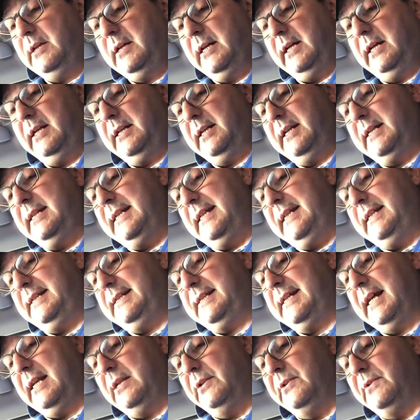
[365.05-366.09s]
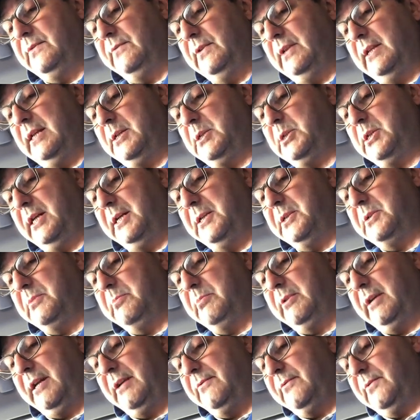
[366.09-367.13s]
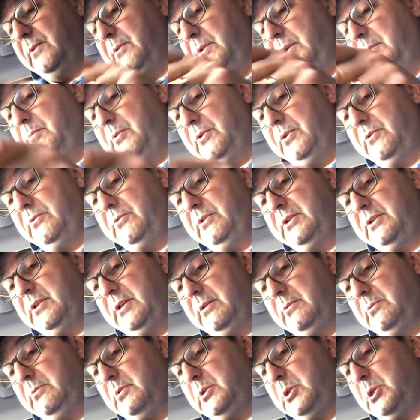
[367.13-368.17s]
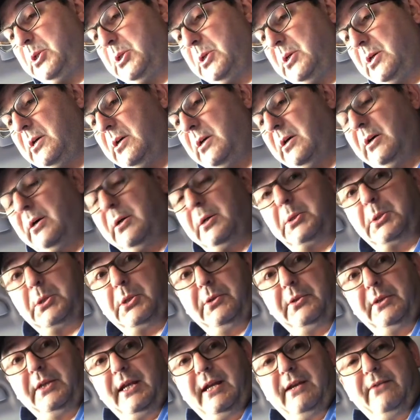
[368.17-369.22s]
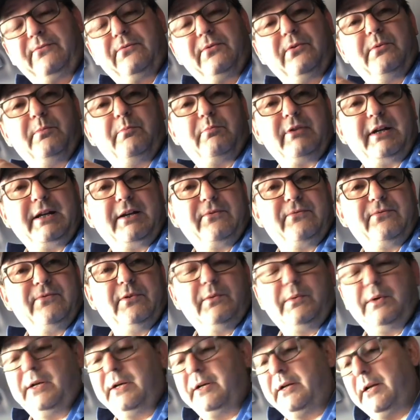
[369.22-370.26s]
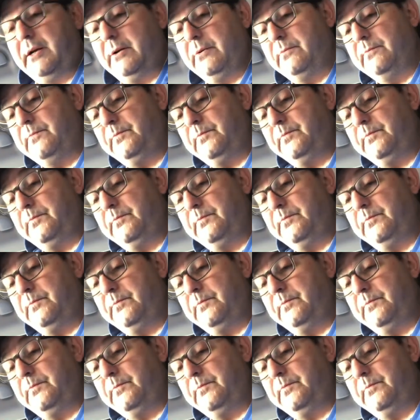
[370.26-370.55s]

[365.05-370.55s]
And they did tell us that they changed the brake fluid, but there is no charge on there for brake fluid, I know.